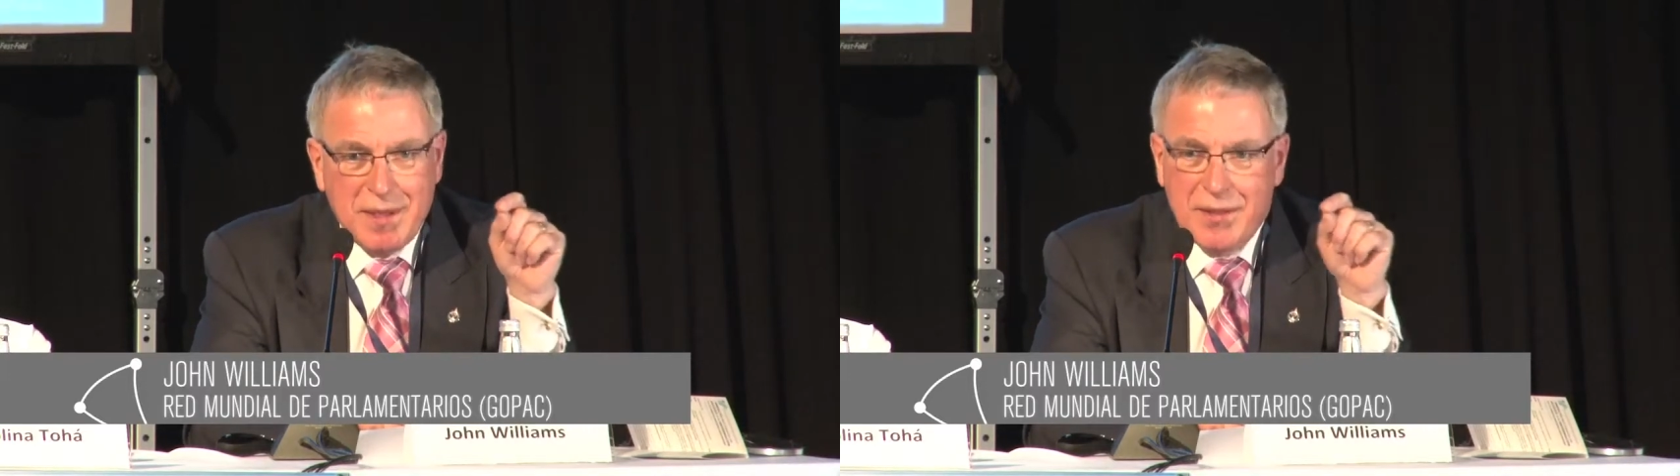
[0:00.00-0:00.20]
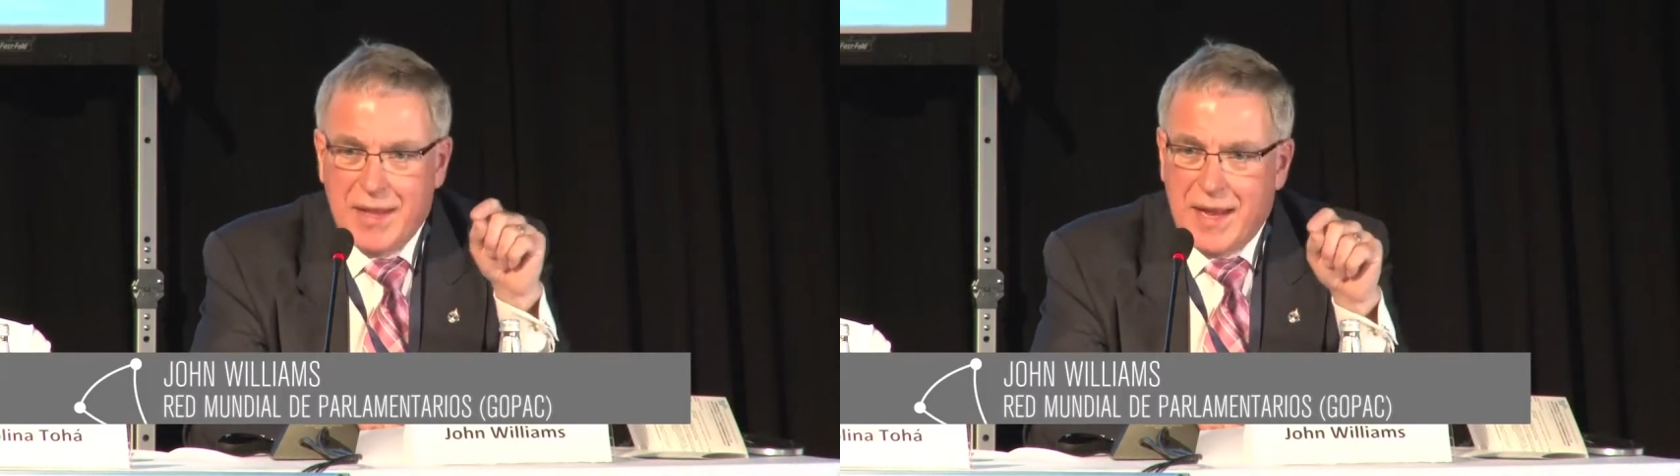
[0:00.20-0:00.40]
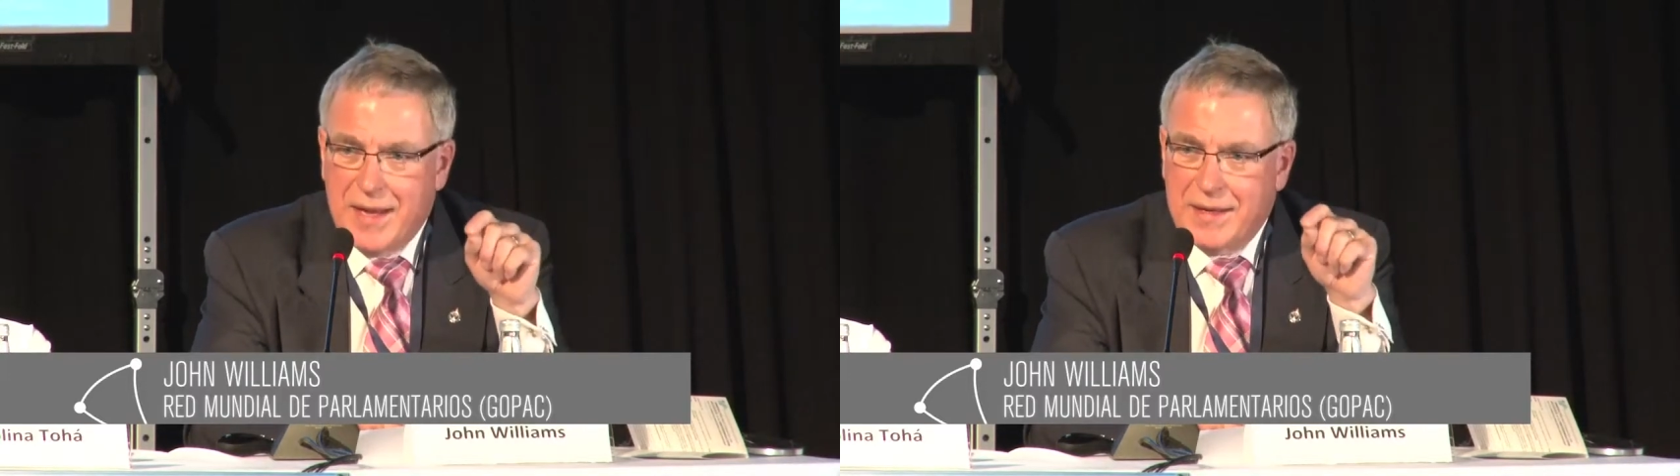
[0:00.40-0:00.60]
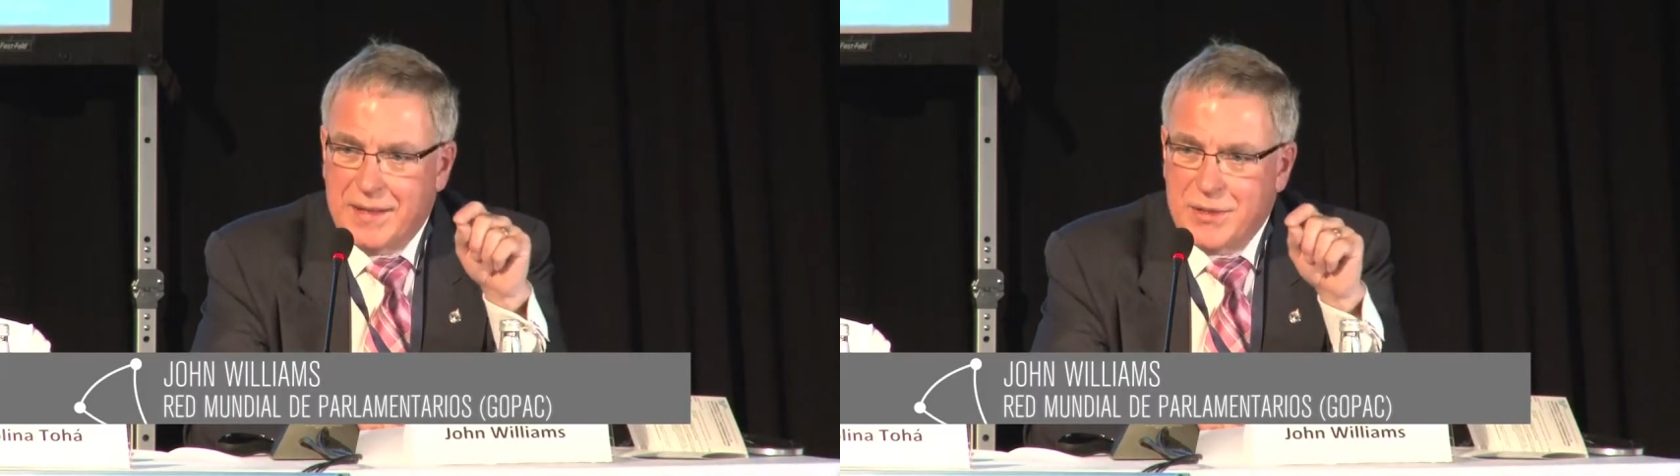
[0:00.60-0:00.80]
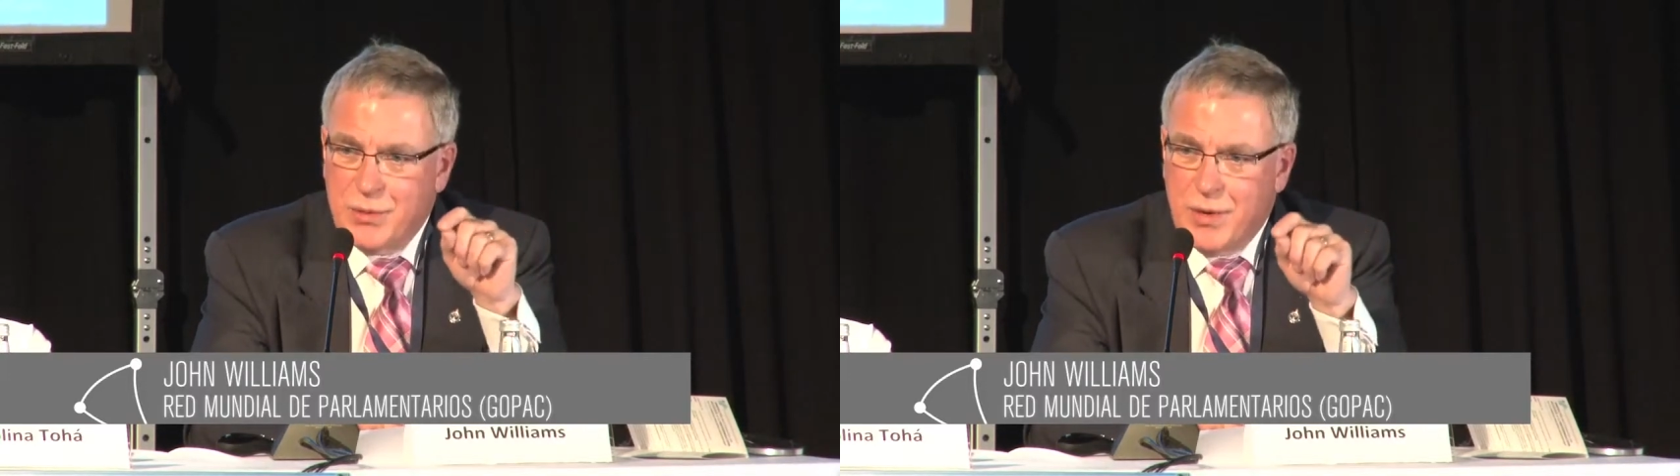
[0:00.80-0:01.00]
That
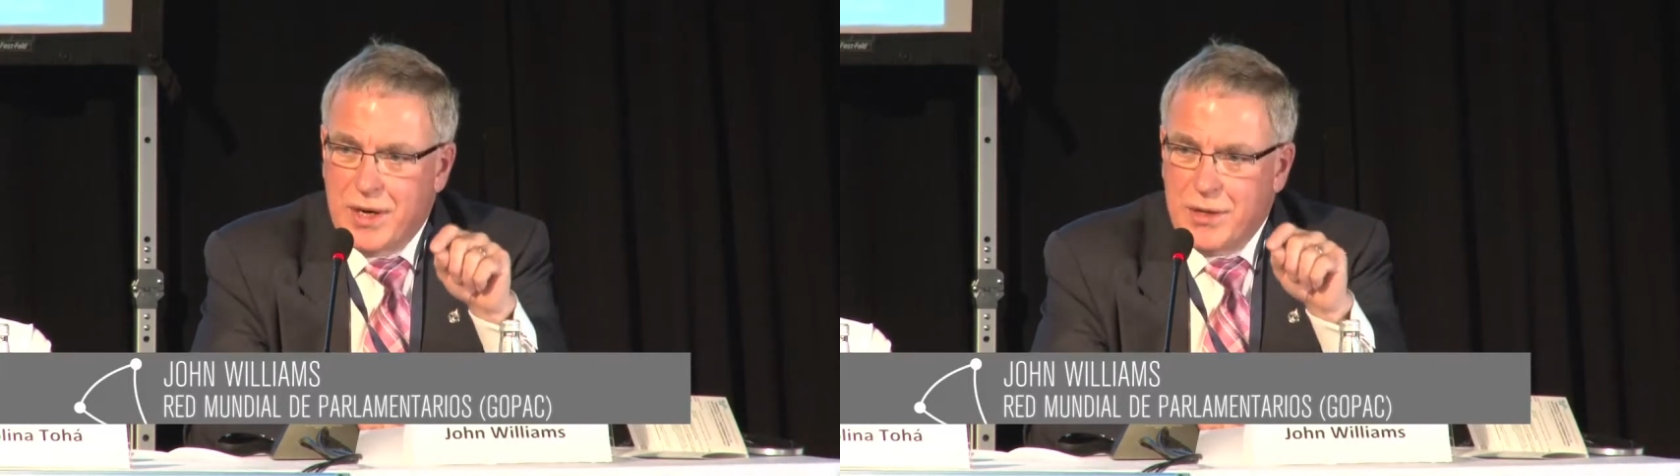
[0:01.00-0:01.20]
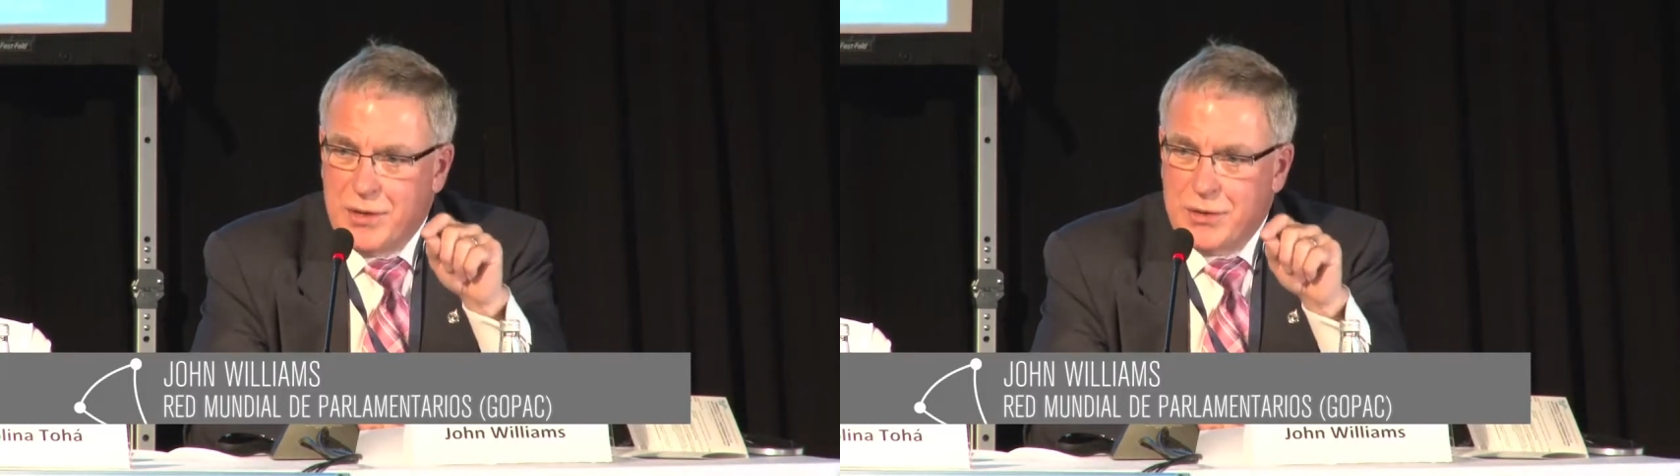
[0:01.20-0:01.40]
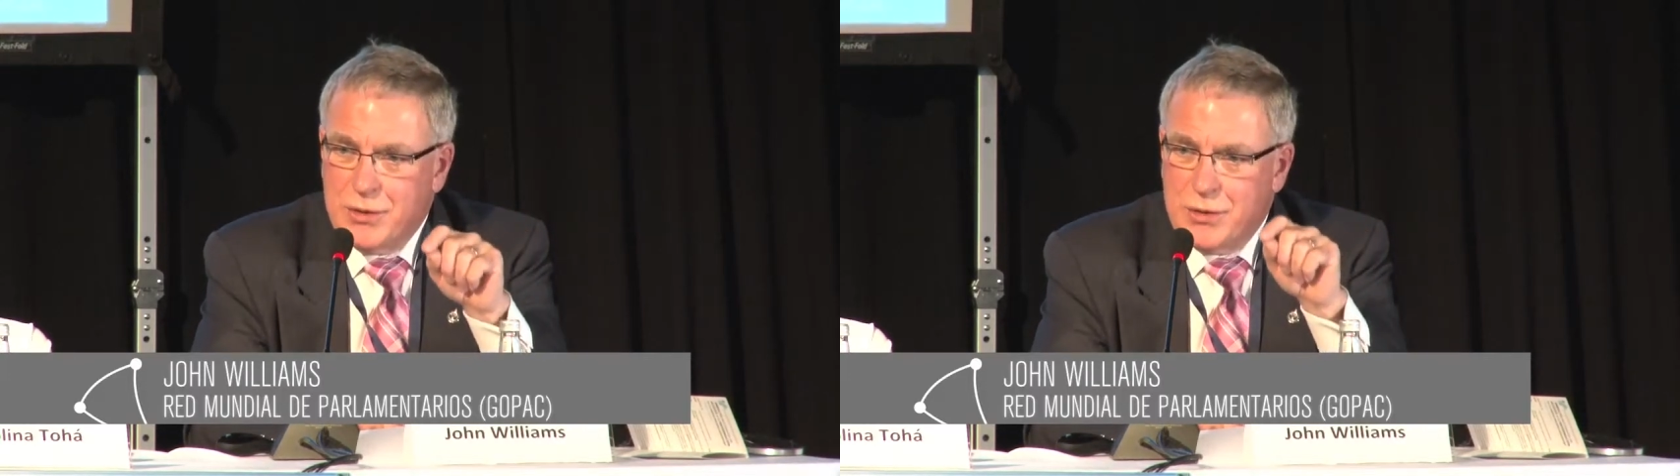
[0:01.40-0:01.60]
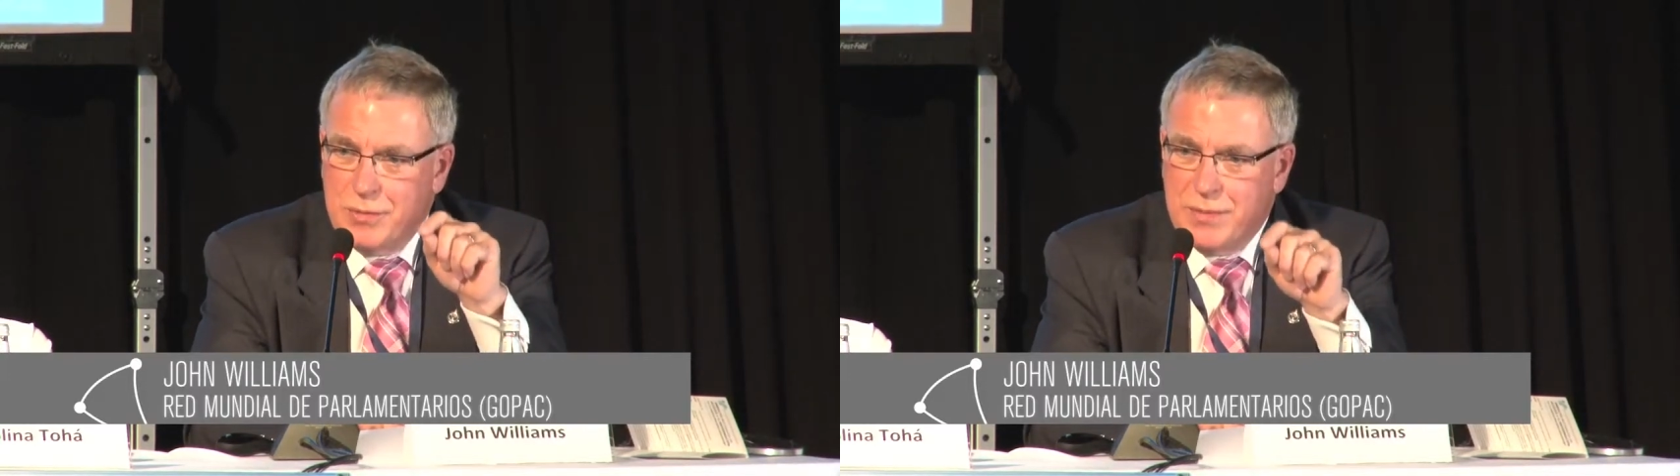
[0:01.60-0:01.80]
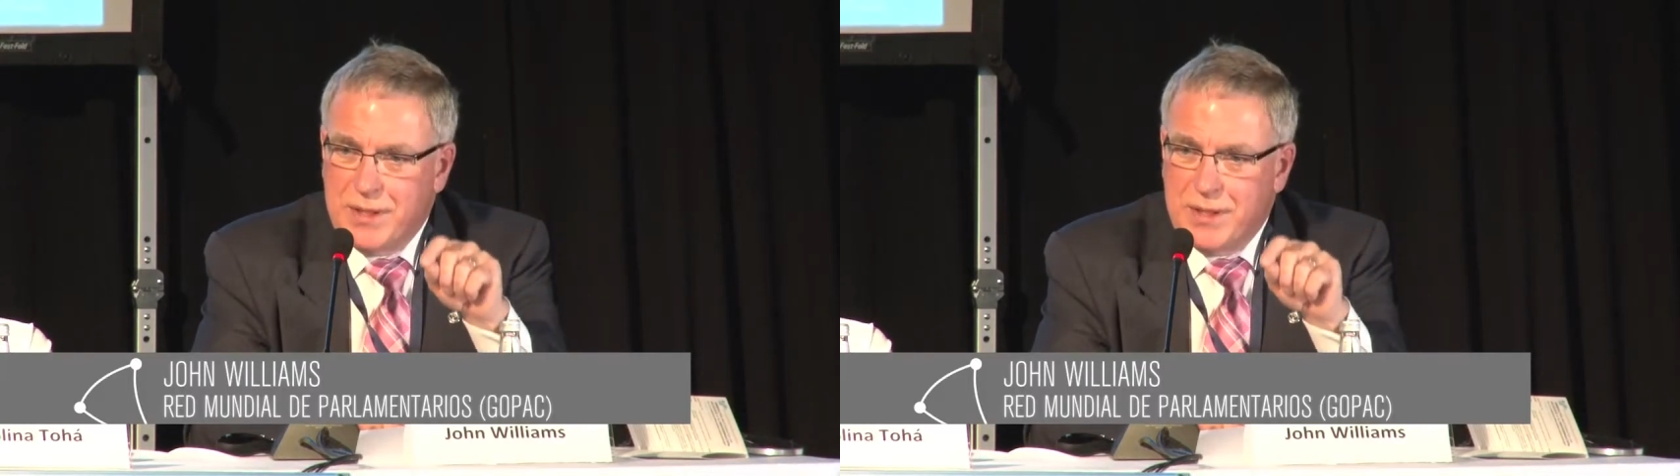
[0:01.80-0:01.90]
is what you should be